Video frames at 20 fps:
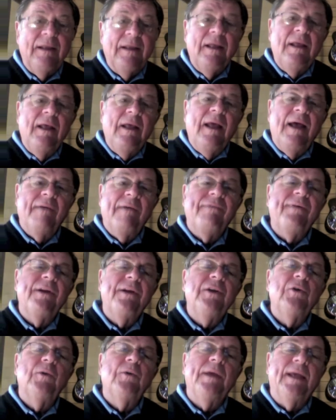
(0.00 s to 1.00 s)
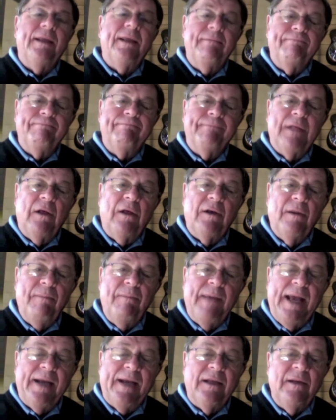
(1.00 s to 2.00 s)
Have fun doing it. I'll come
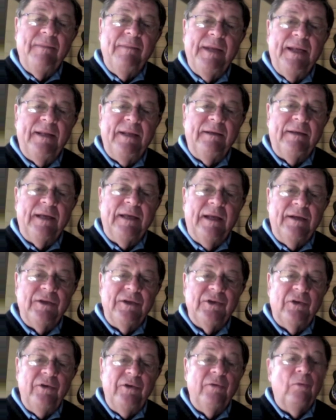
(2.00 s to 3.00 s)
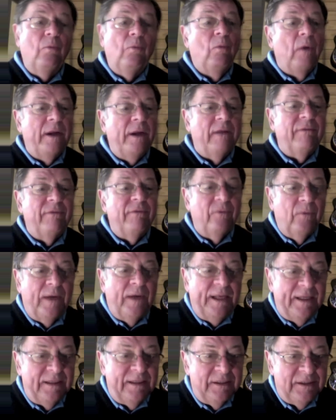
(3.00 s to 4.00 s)
back in a minute and kind of show you one of the
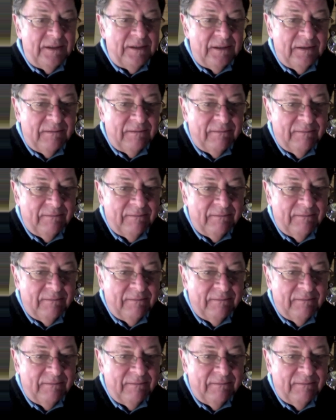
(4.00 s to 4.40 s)
ways